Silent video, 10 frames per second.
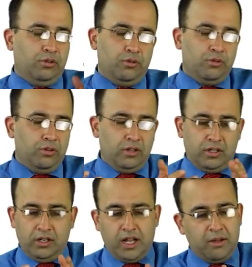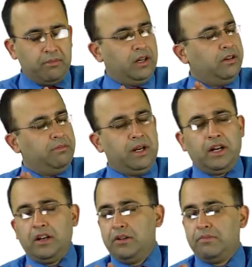gold, diamond,
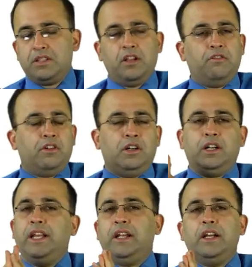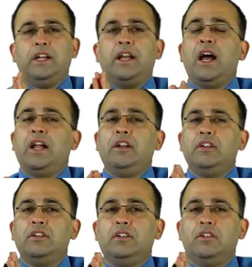platinum, silver, agreed, and
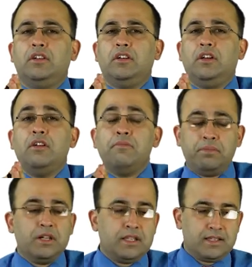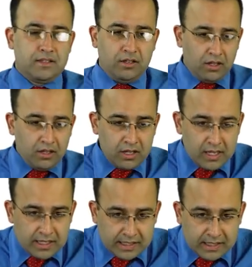pearls.
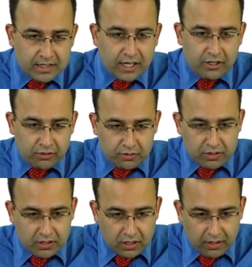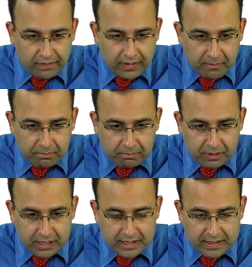Stain used,
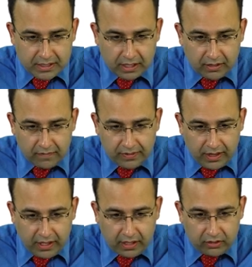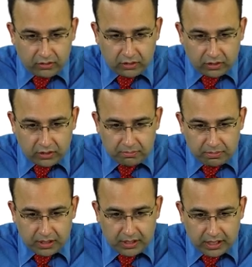pearl stain. It is not the
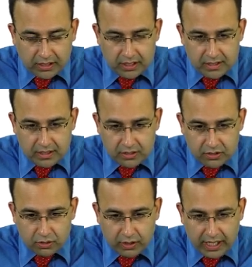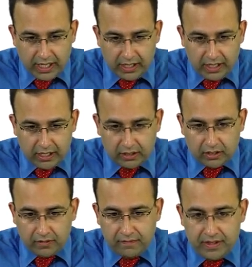pearl necklace, so A nahi
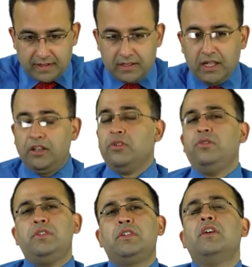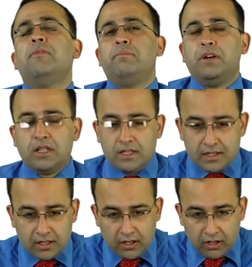aata. Stain used,
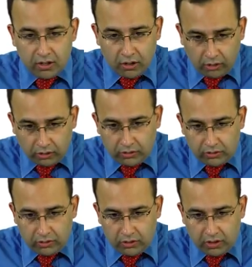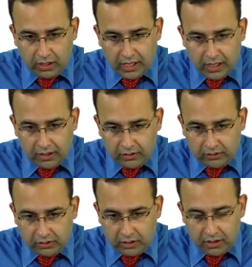pearls, also called
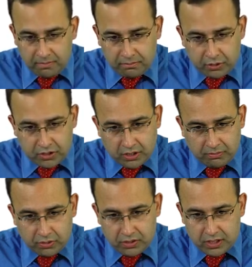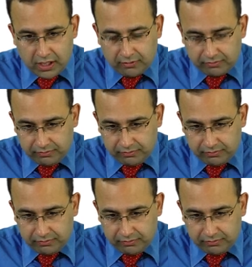as Prussian blue stain.